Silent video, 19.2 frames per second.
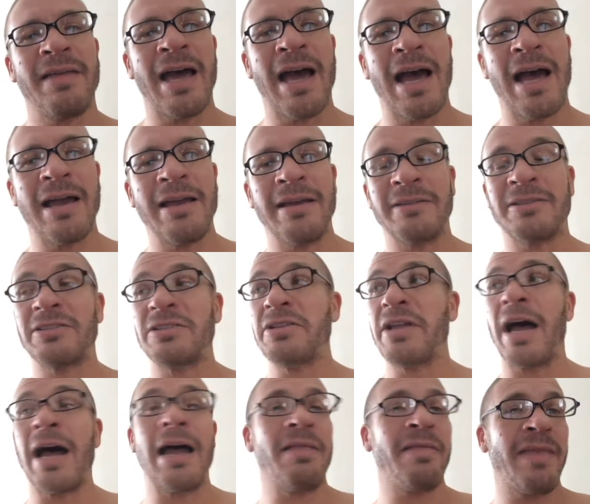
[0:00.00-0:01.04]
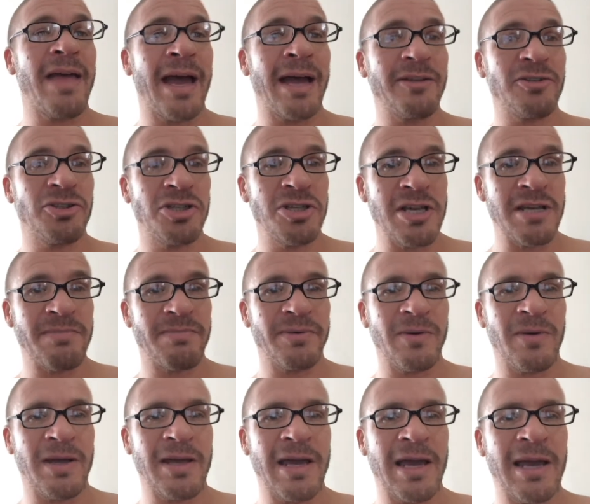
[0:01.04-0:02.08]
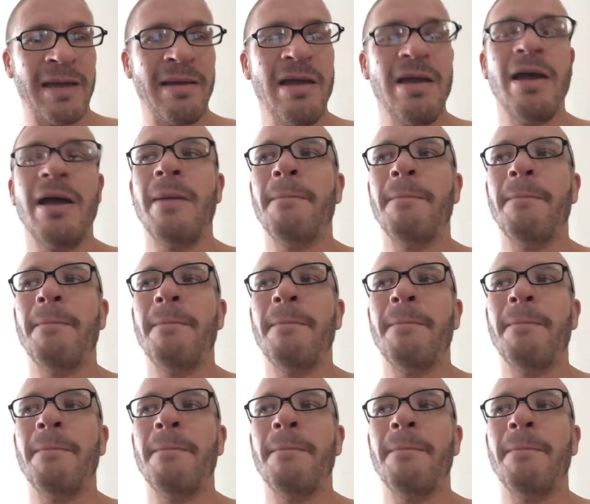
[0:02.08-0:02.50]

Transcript: that it's not that cheap, okay?